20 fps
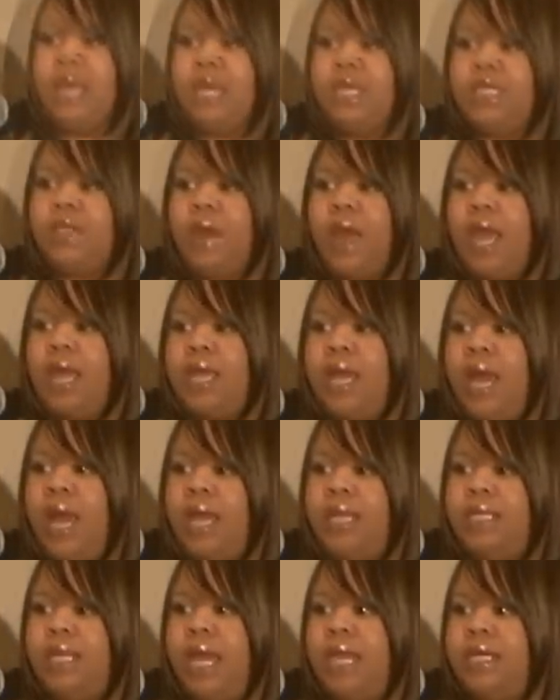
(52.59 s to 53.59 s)
So I
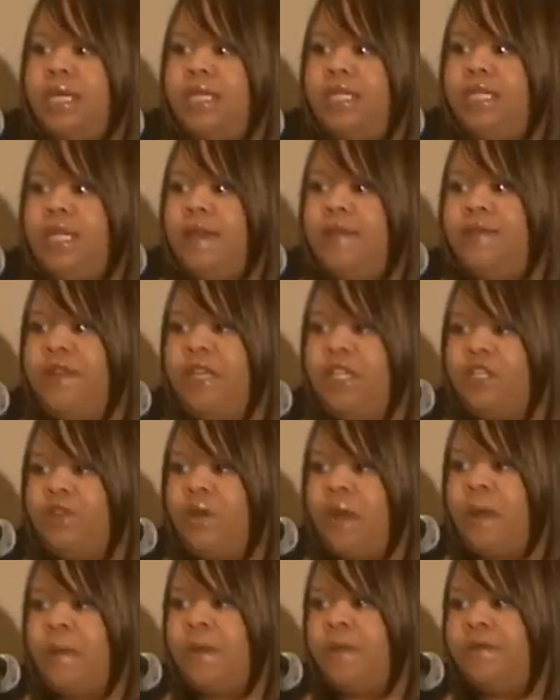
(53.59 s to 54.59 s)
contacted Stephanie
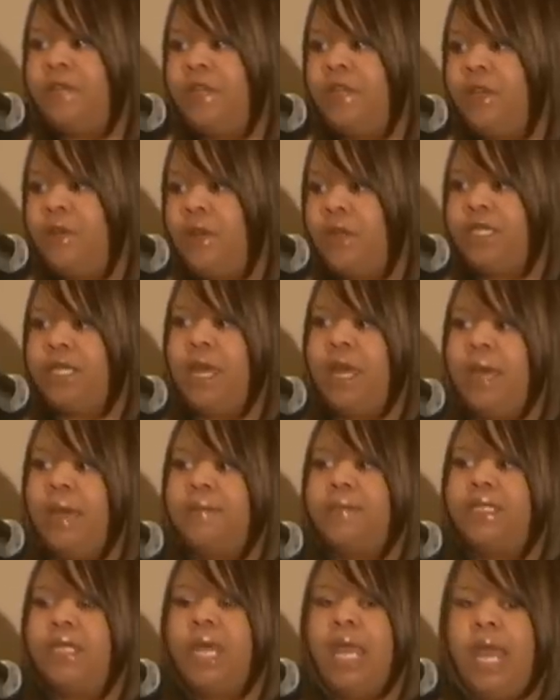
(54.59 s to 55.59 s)
Strom of the New York
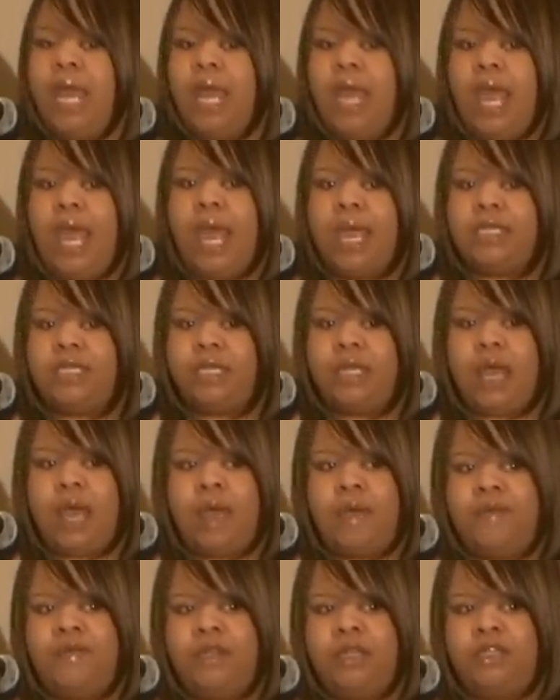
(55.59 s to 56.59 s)
Times as a
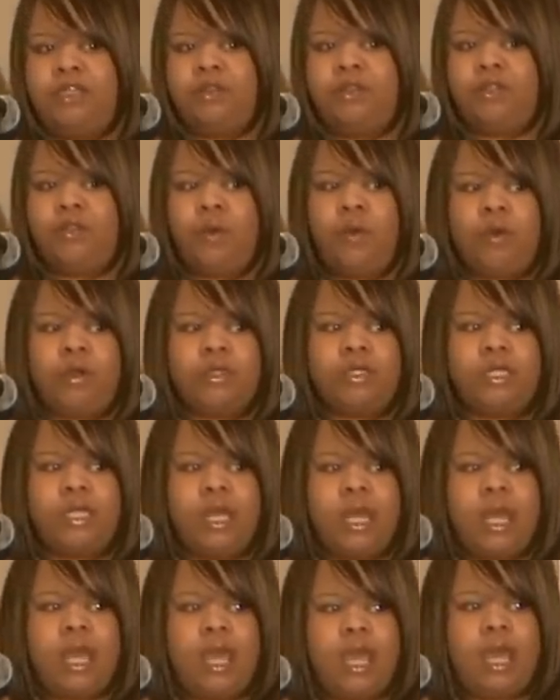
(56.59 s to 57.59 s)
confidential source,
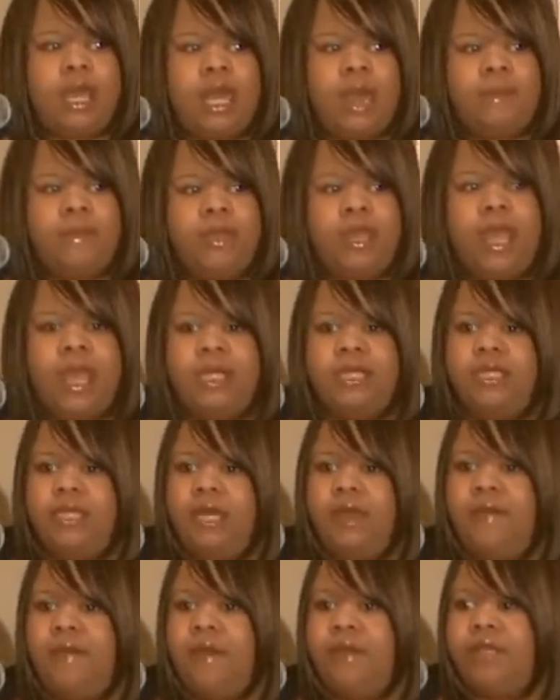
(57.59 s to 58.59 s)
and I began to
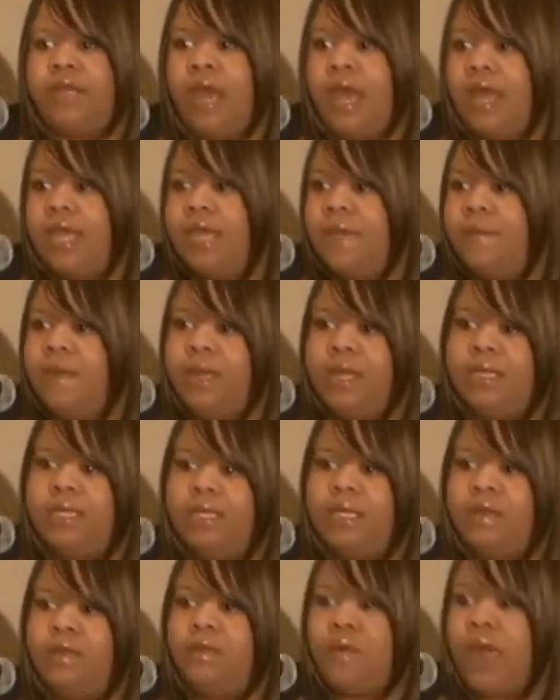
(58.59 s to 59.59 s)
give her
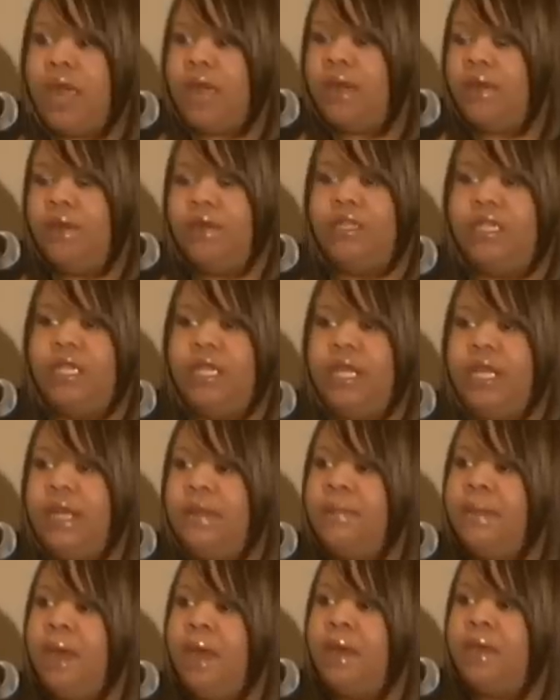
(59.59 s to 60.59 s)
documents and records and
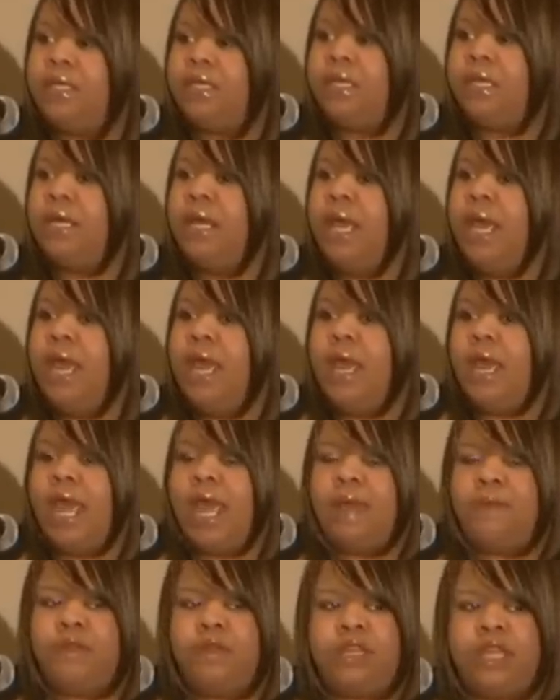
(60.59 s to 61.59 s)
emails and
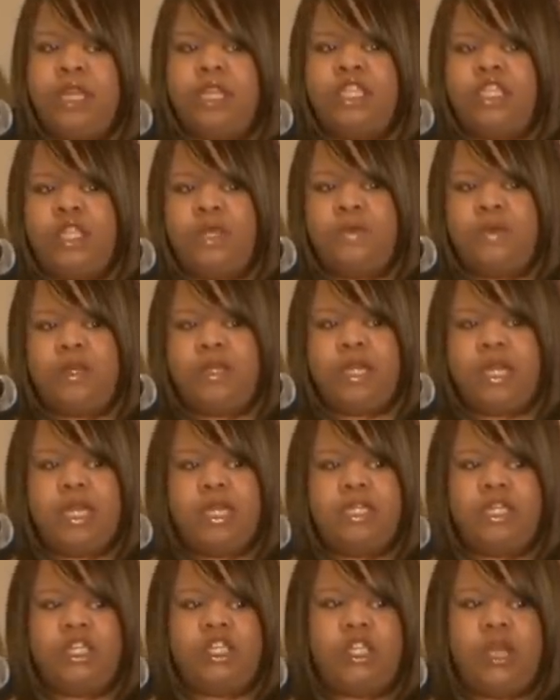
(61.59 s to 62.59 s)
everything she would
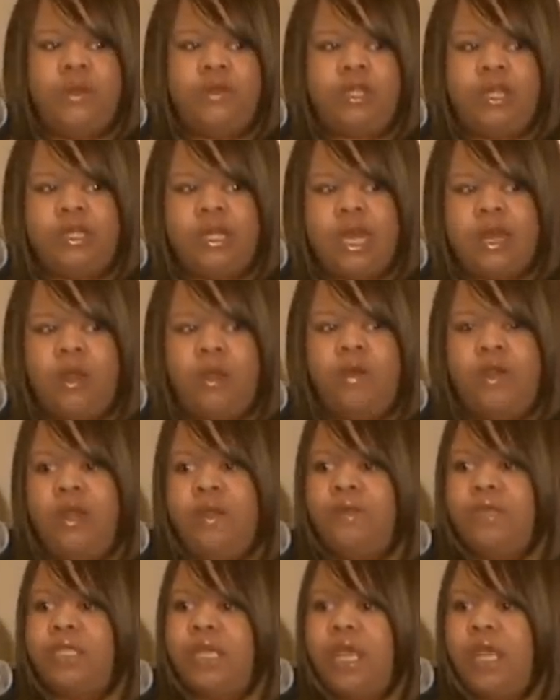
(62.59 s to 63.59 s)
need to show that not
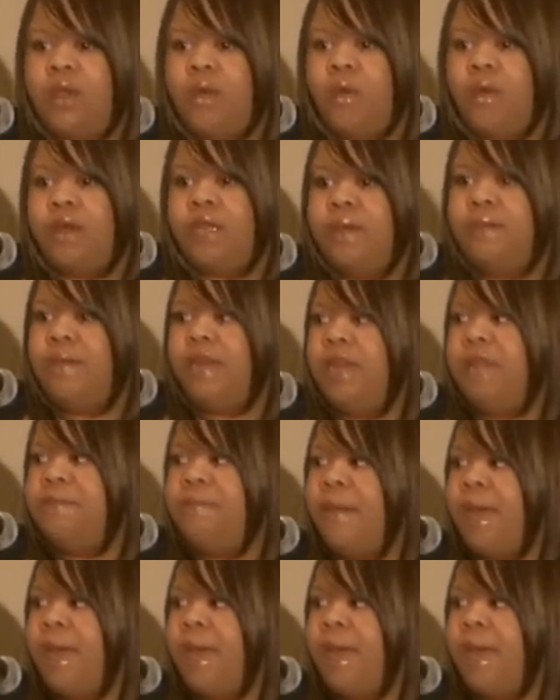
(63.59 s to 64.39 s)
only was ACORN committing